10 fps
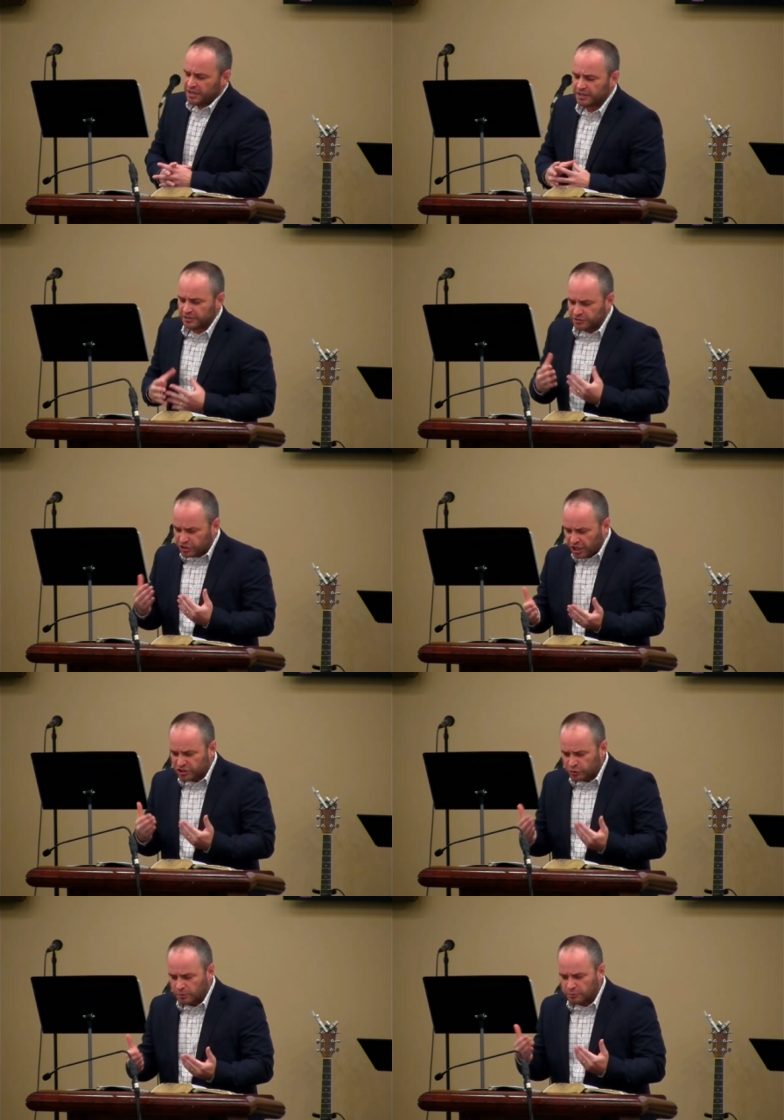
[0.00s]
Uh,
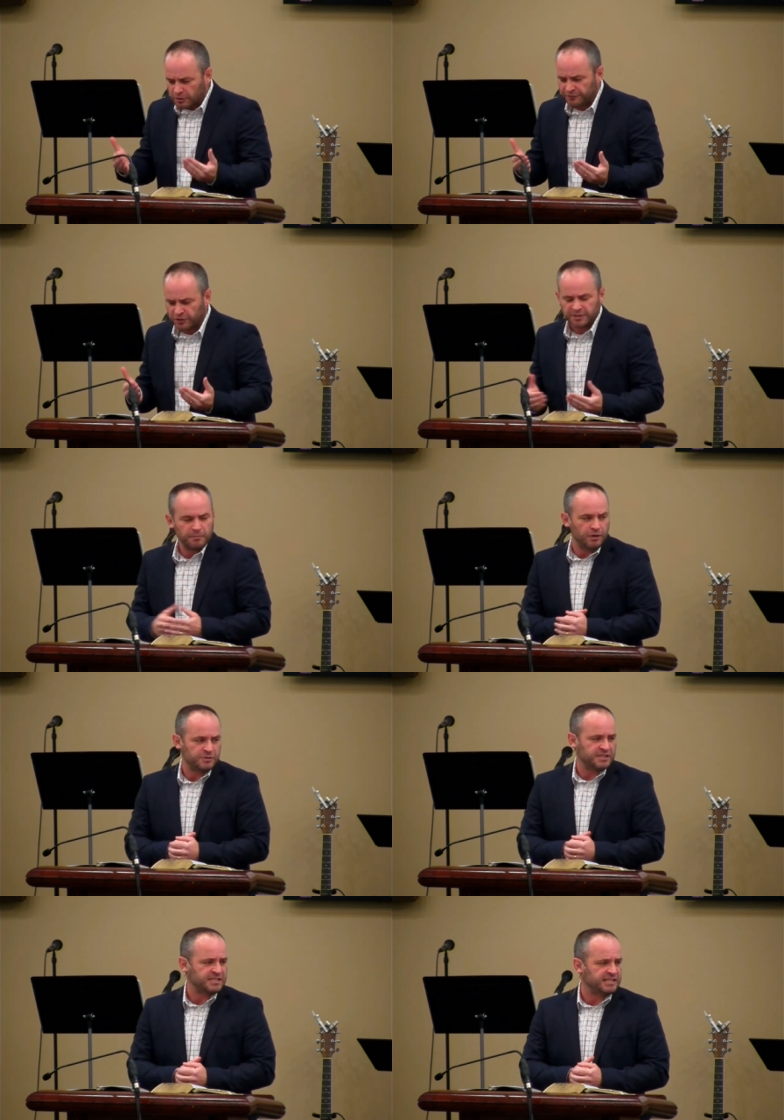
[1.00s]
Joshua referred to
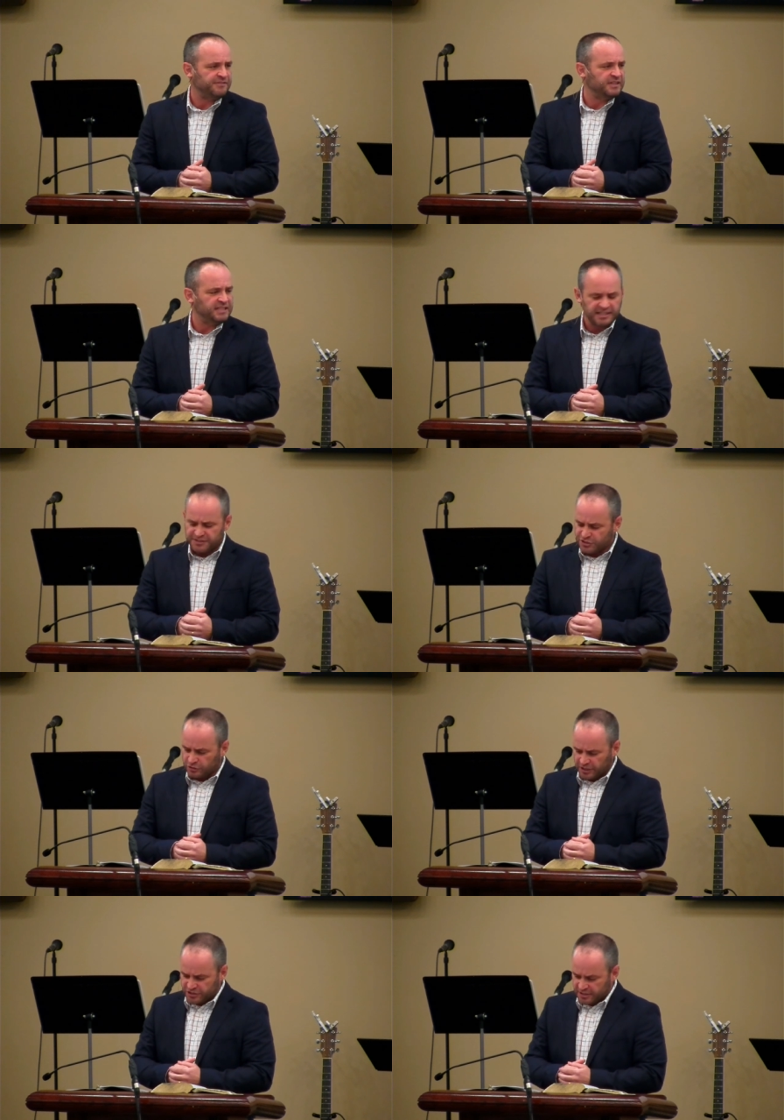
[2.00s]
Moses giving the
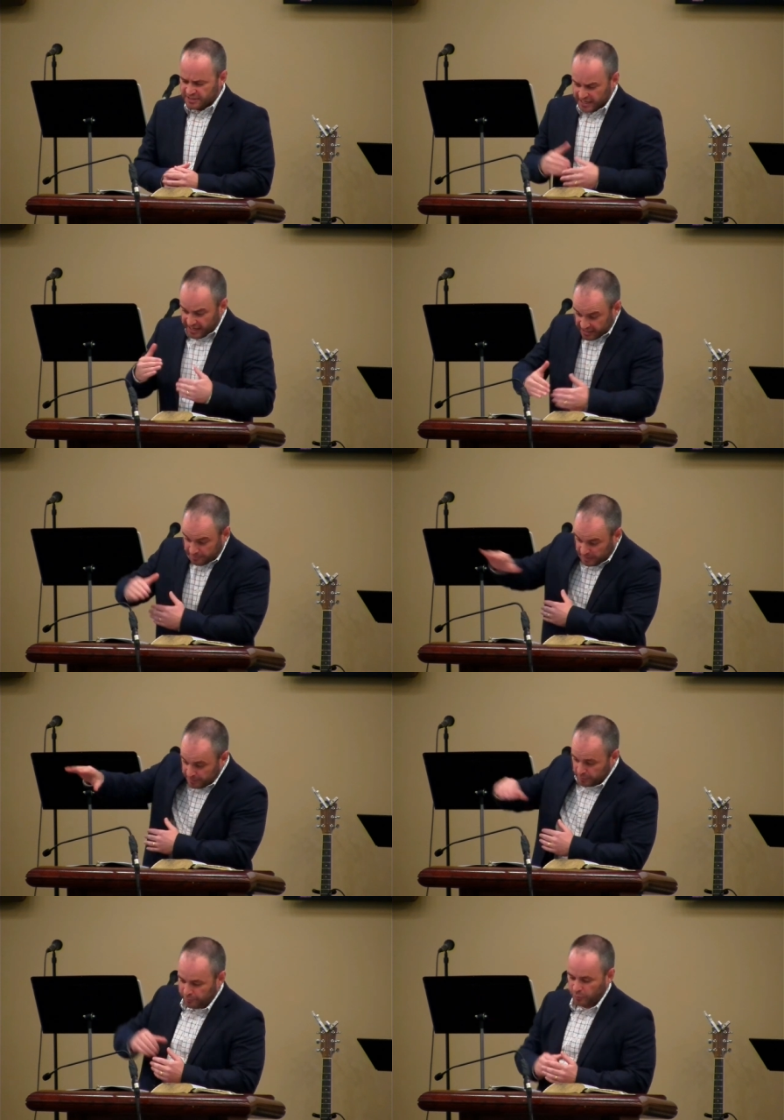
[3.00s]
instructions, and the
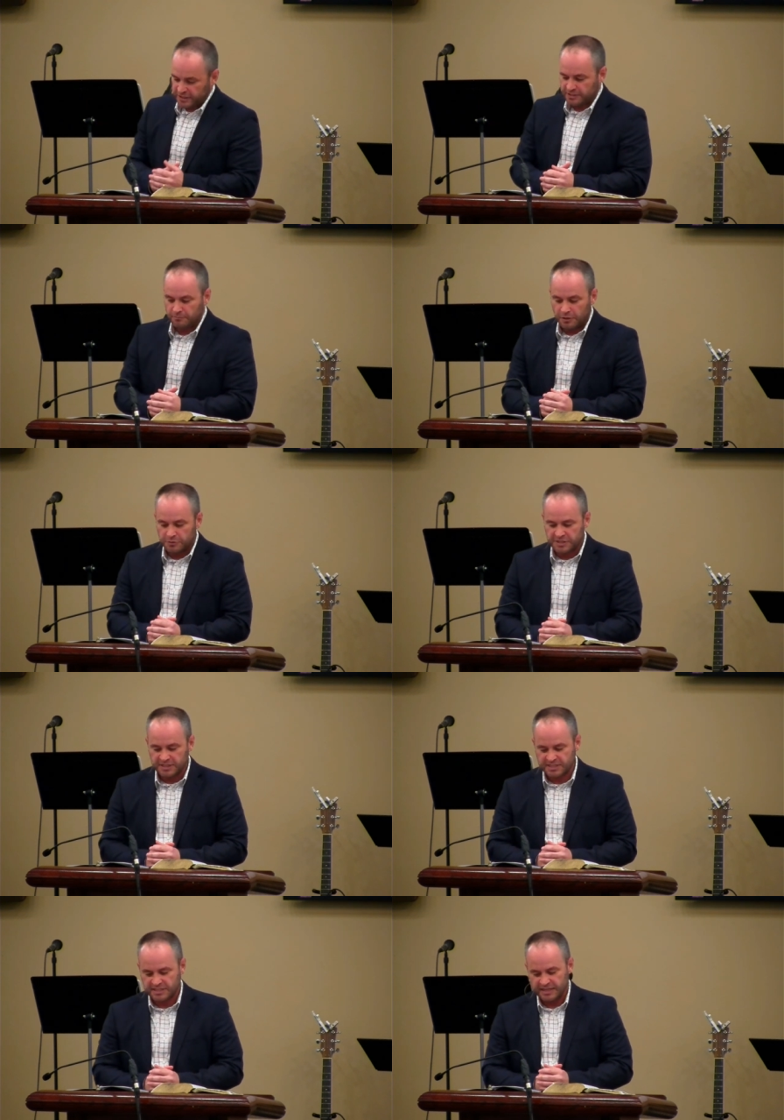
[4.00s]
people point to
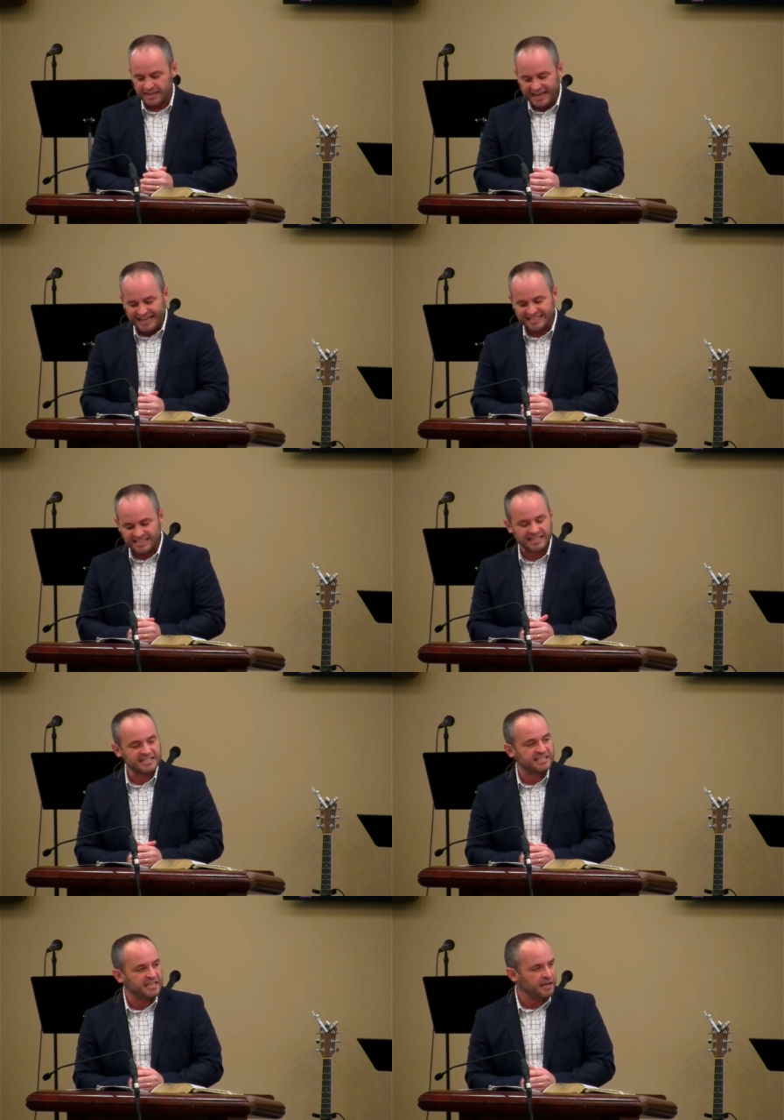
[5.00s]
Moses as an
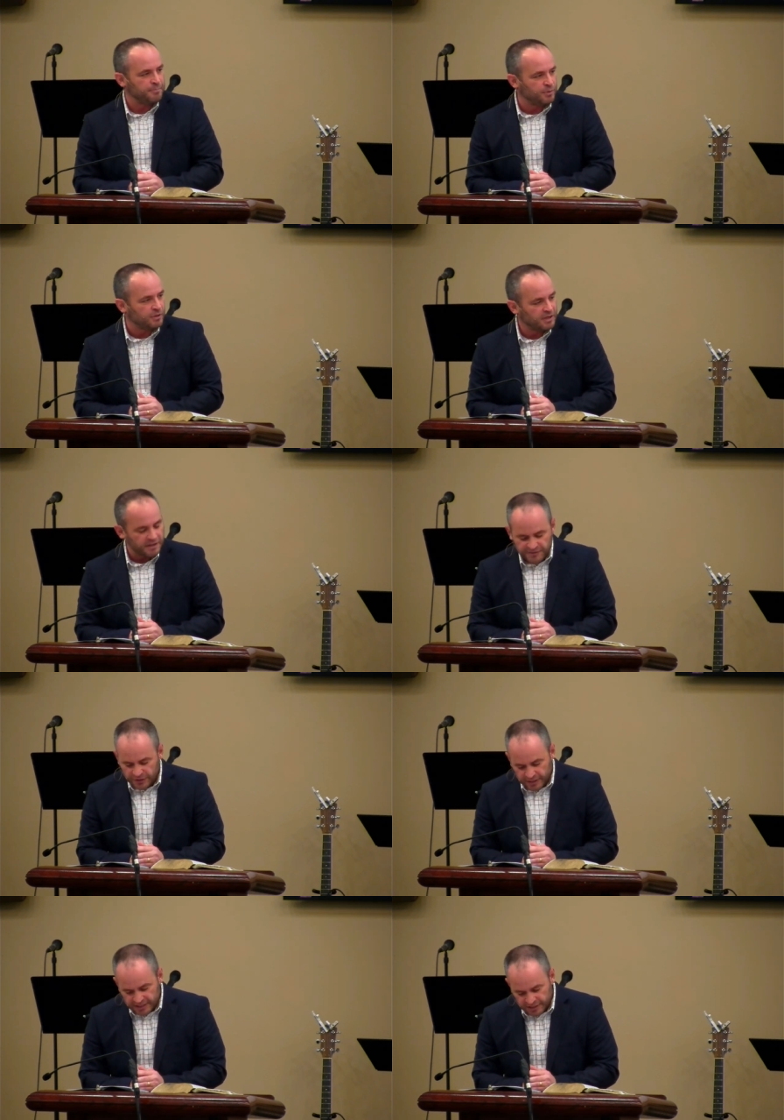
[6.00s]
example of their